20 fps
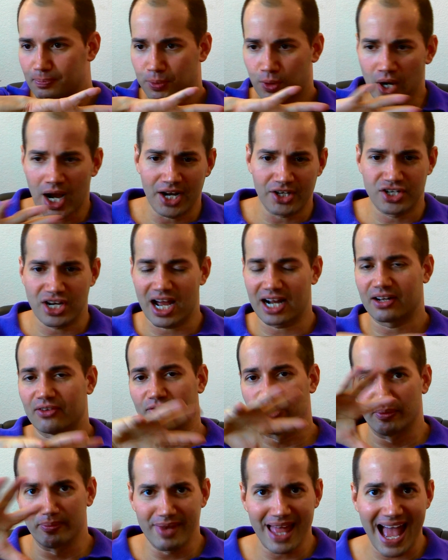
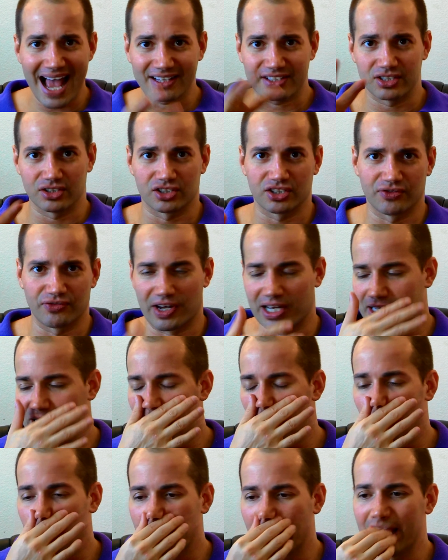project from NASA and stuff like
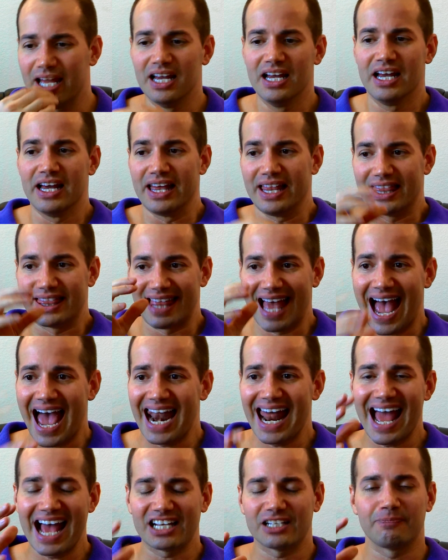that, okay?
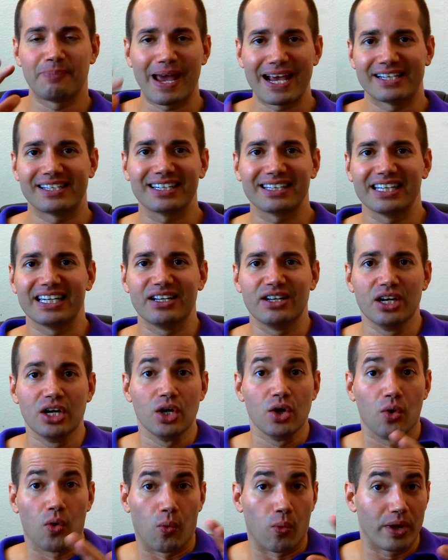That has basically,
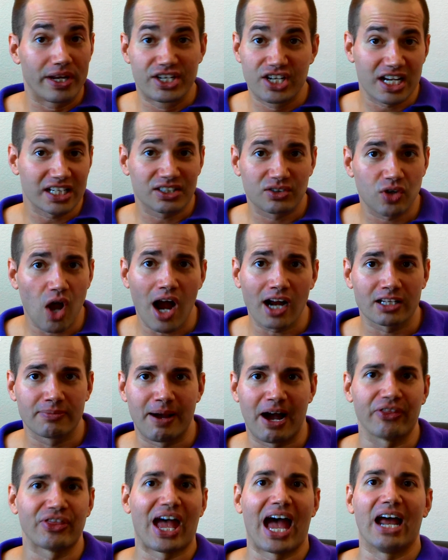we just talked
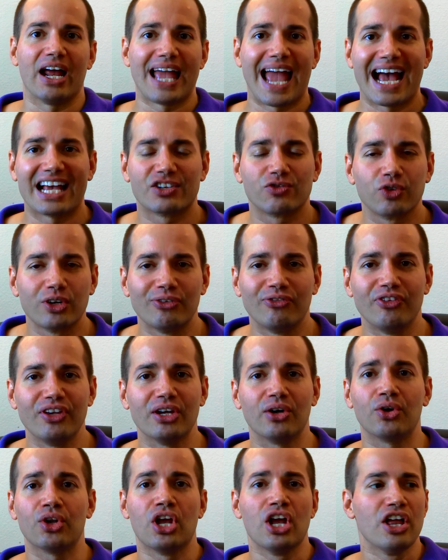about that, it has
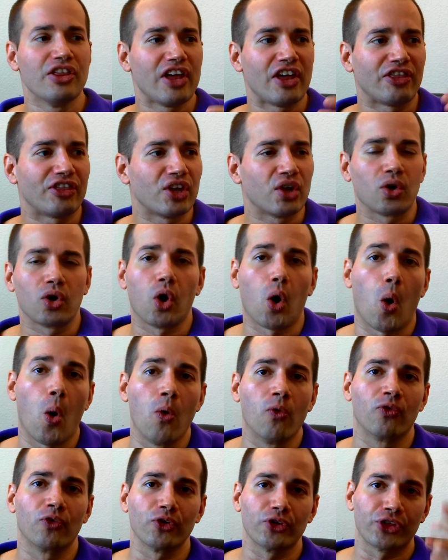revealed that there are
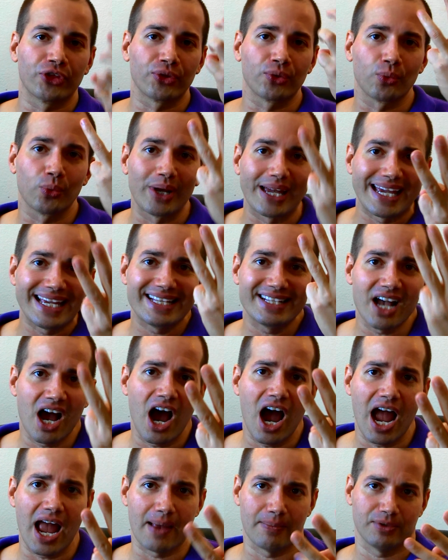over 3
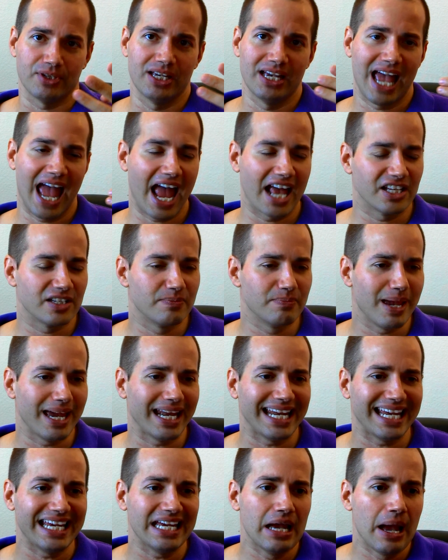times as
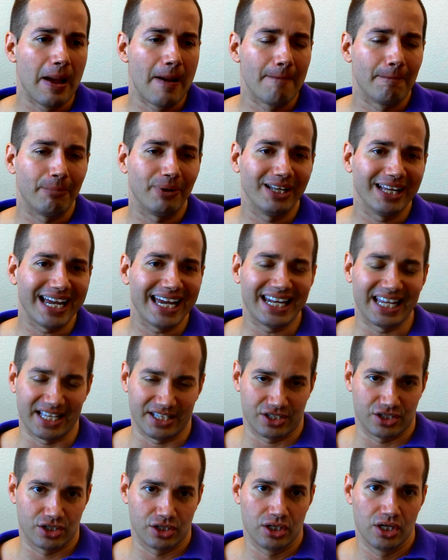many
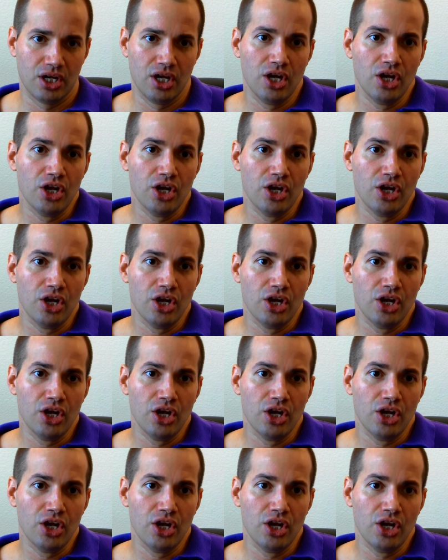planets